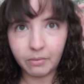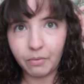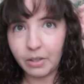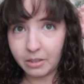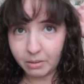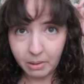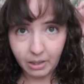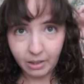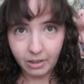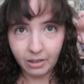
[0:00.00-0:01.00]
fits
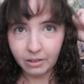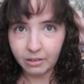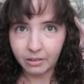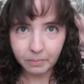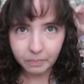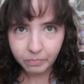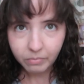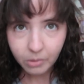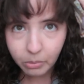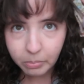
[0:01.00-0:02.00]
me.
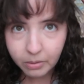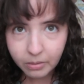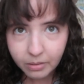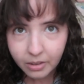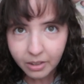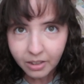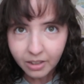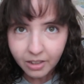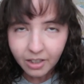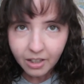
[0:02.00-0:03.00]
Oops,
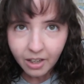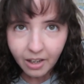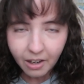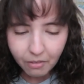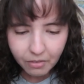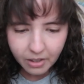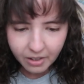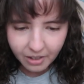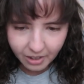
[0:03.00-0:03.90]
have it.